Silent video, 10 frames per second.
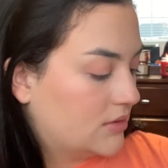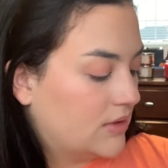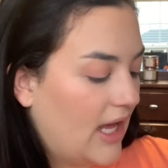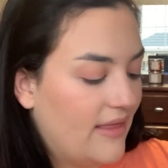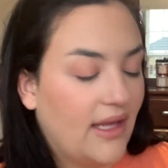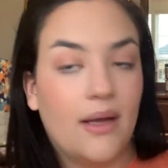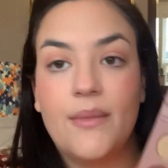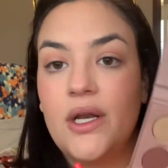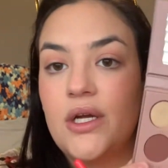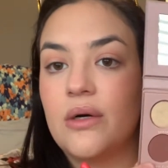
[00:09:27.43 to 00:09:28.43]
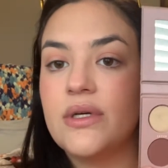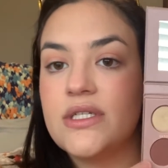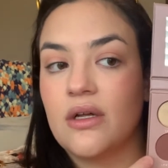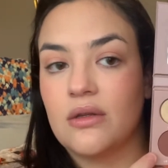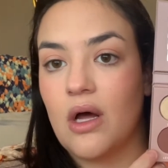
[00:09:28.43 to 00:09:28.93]
I think I'm gonna go
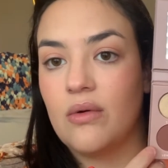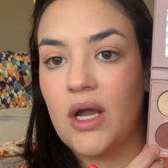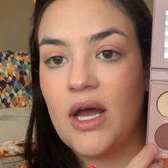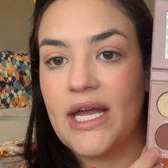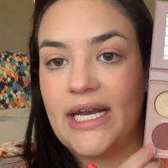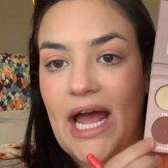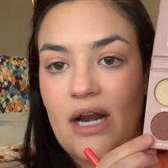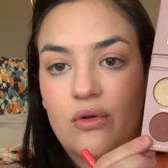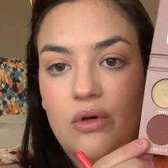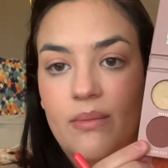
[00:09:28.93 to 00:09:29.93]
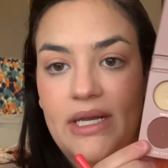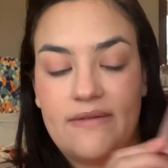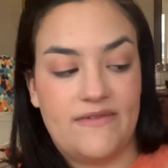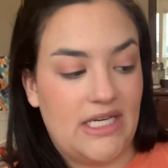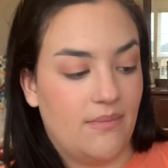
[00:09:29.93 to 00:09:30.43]
into Low Cut and add a little bit
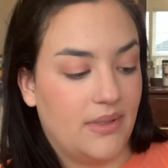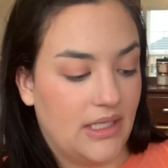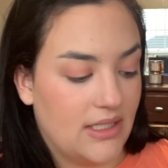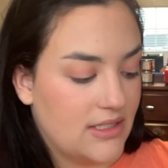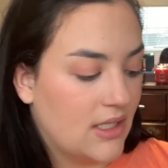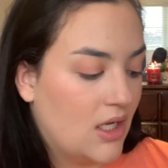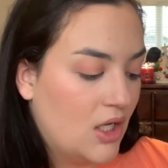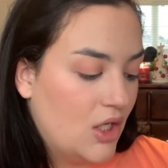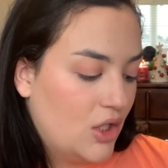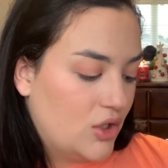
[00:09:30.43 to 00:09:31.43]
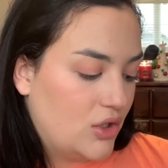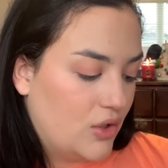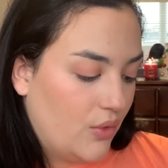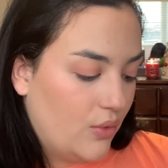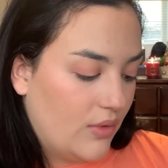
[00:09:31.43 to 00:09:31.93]
of deepness
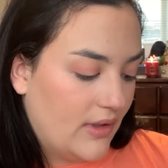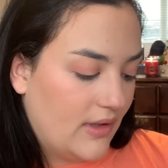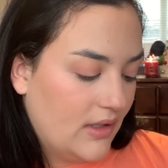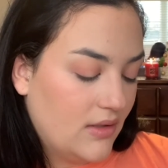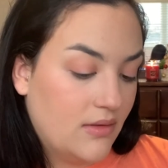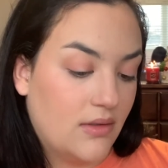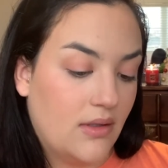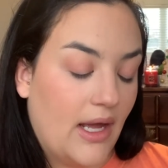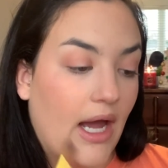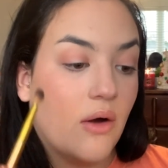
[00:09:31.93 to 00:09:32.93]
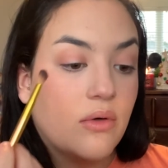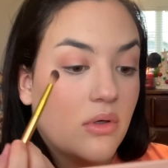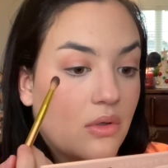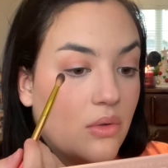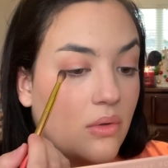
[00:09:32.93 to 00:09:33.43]
to the
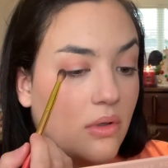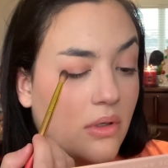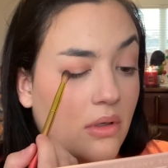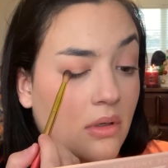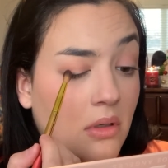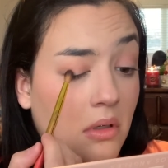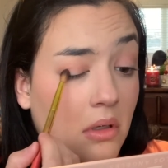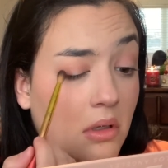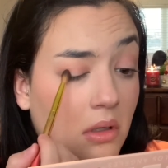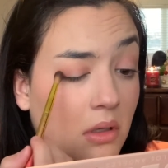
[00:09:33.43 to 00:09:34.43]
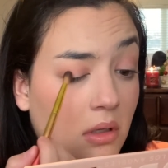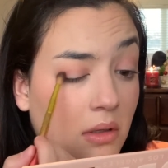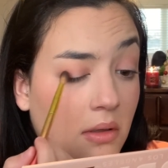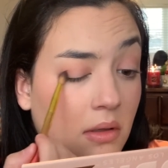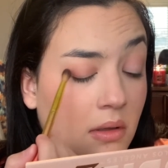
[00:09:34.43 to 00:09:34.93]
outer corner.
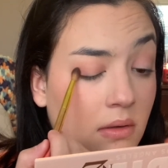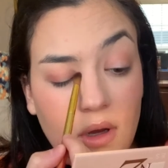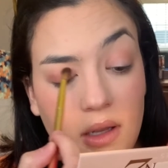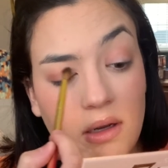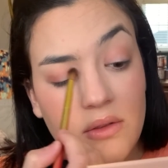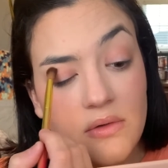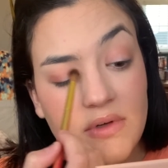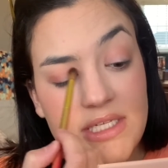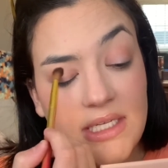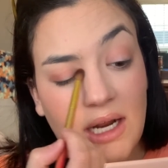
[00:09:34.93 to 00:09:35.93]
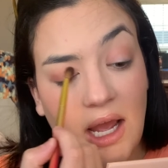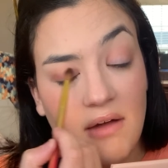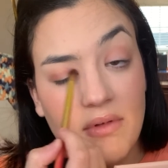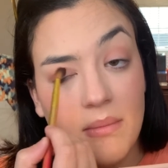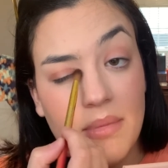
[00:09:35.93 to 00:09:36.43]
Another reason I
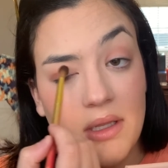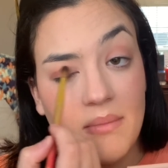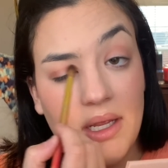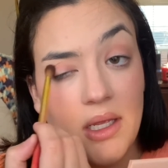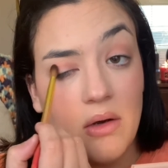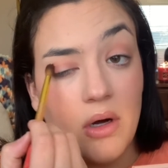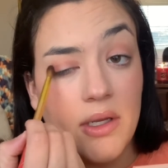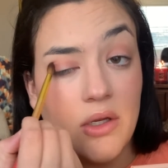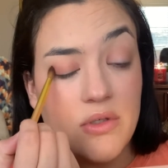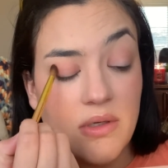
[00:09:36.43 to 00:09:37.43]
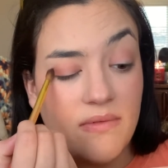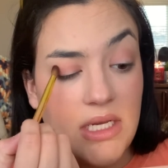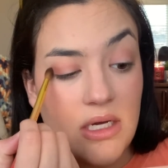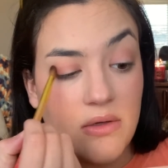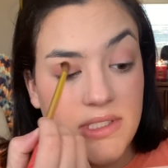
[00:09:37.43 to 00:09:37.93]
haven't been making a lot of YouTube
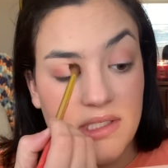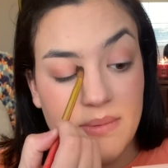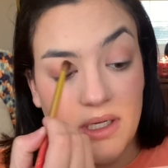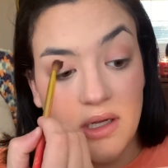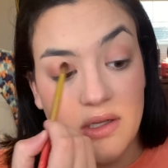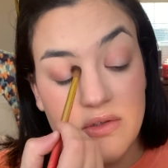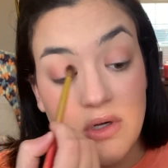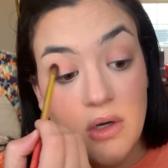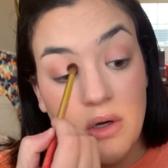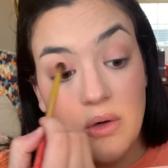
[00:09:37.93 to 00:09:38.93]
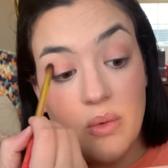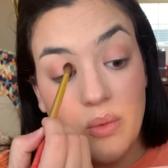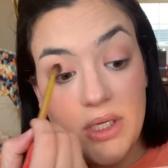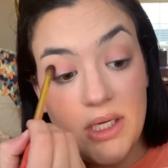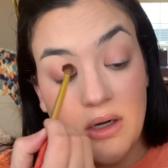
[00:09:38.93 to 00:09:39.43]
videos is because
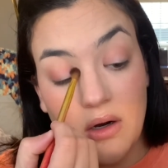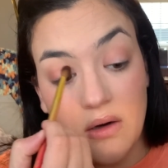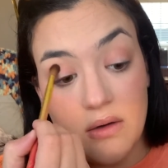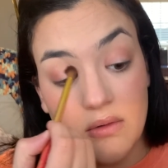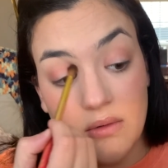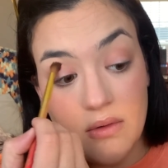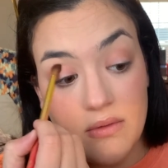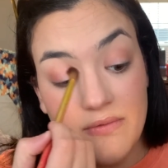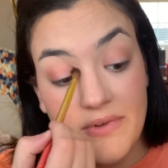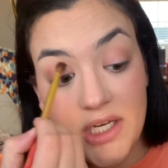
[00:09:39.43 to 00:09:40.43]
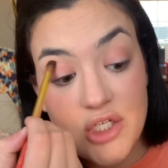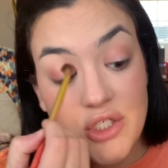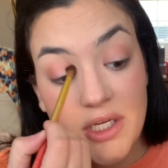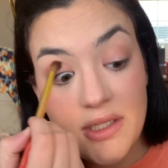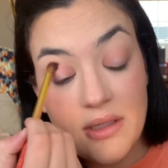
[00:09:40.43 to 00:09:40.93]
we are
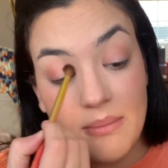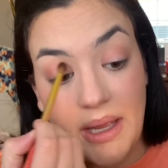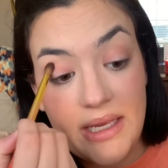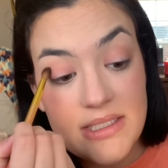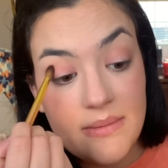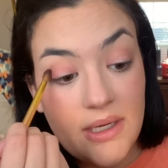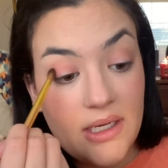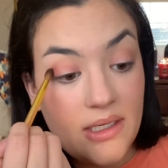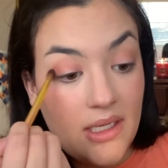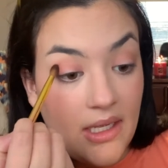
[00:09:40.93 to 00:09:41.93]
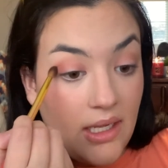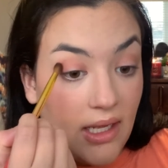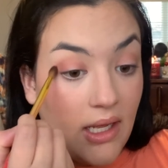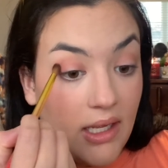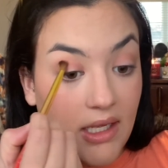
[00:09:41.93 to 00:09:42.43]
finishing the basement,
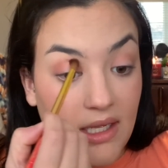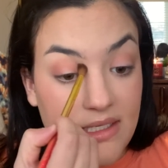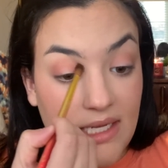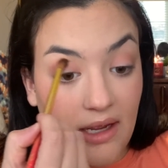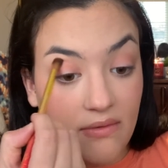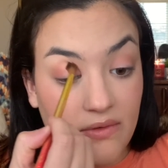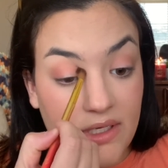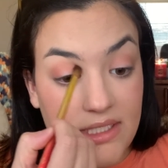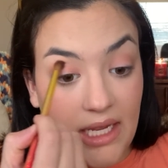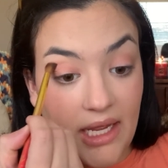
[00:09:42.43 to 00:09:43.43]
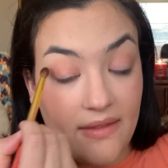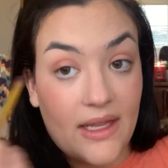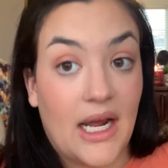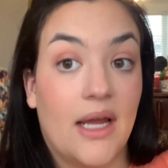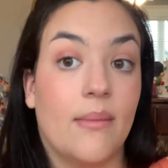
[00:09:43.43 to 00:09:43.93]
and every day
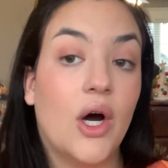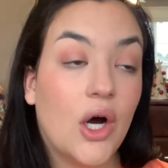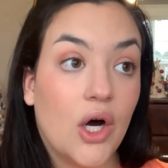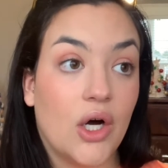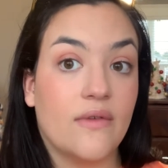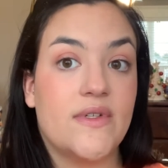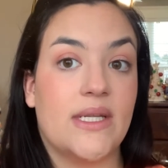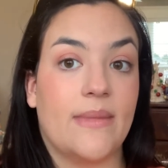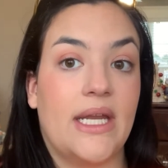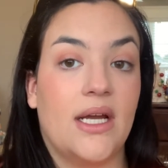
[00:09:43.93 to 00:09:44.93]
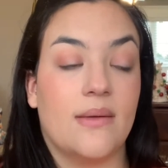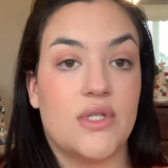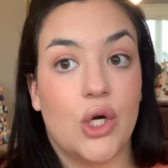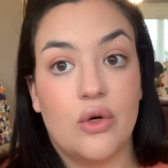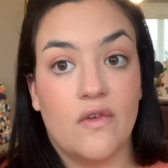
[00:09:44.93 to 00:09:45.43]
that I am off, somebody
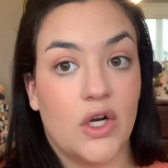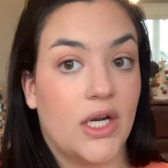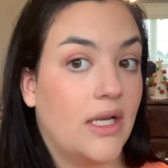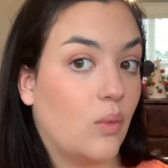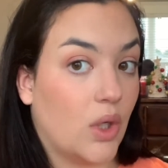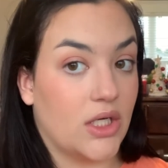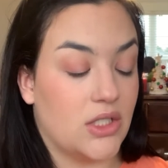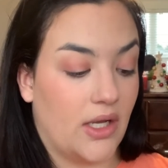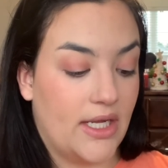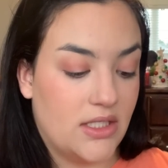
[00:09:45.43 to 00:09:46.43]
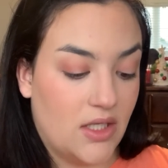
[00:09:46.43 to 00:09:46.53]
comes over and works on it.